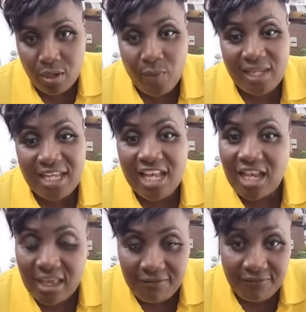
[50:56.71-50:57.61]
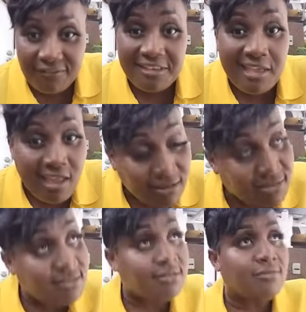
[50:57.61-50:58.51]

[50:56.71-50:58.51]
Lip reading: When they left, yes.